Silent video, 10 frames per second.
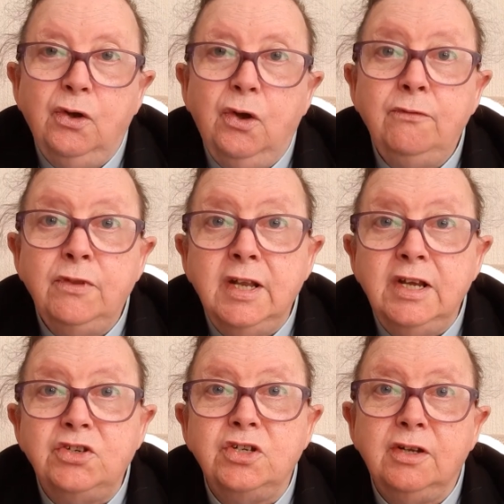of the
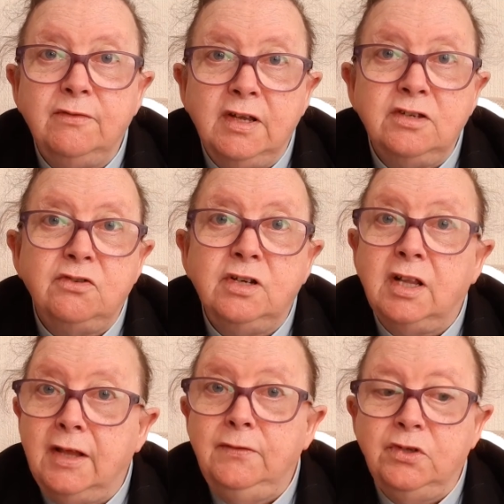nation of Israel
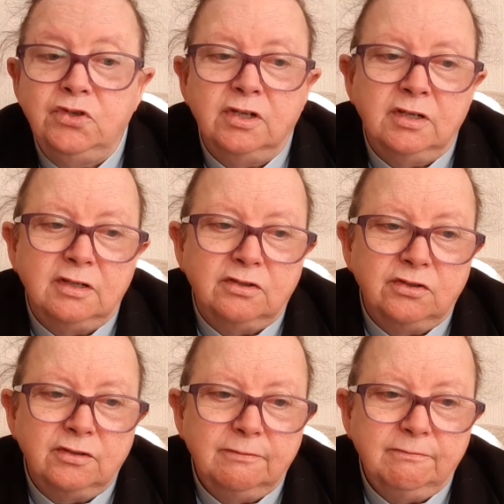and the church.